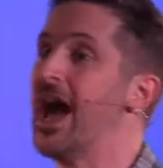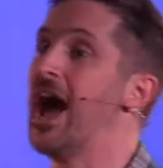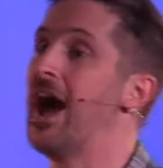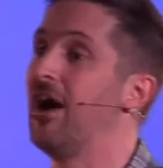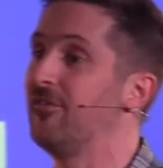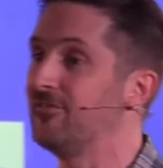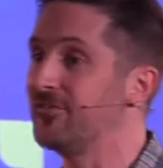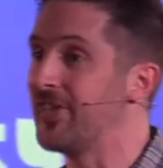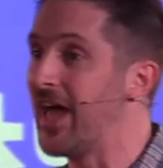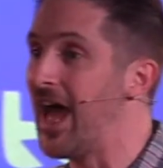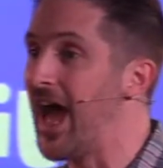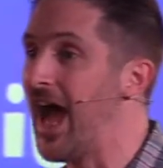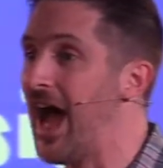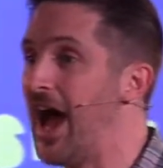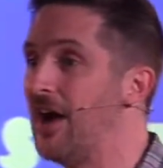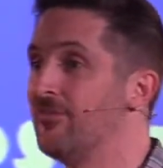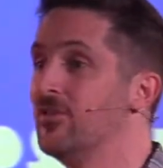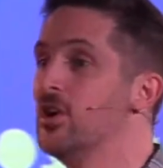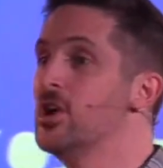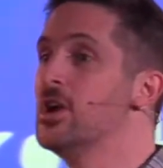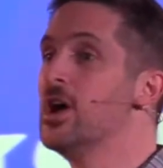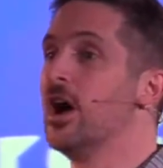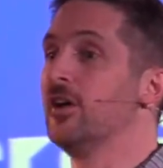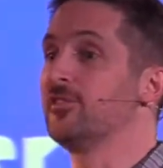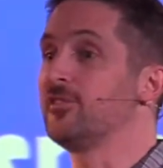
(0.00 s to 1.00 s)
have to
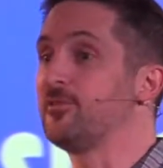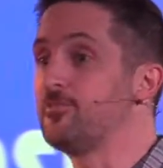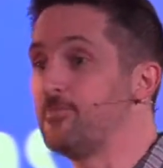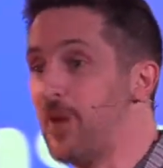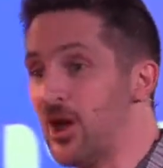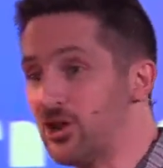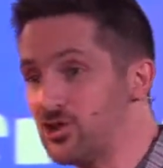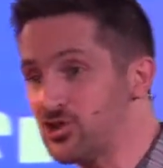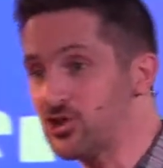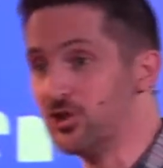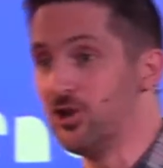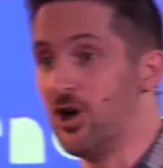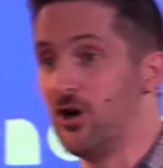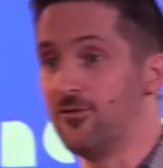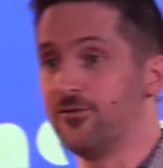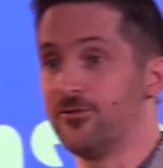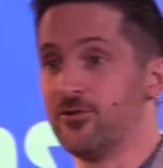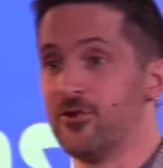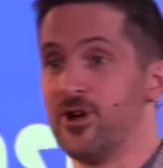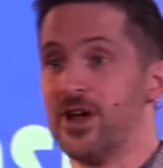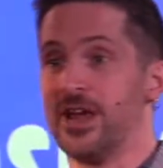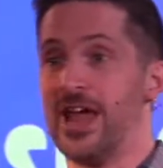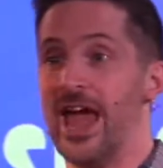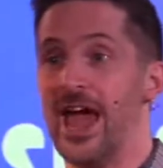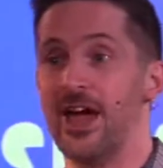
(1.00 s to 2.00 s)
have a special
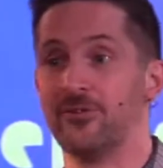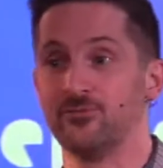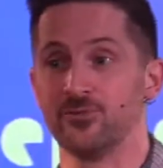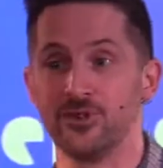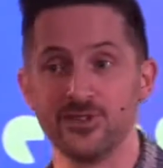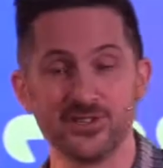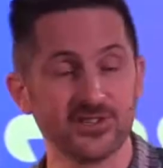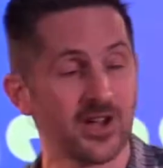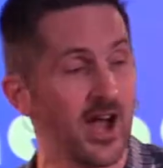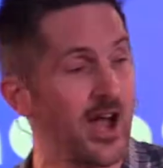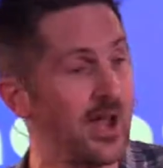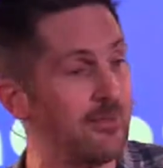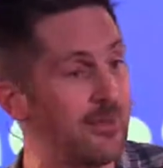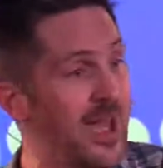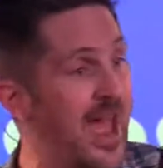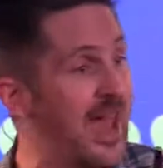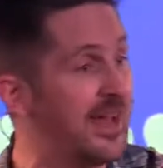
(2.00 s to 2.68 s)
offering every time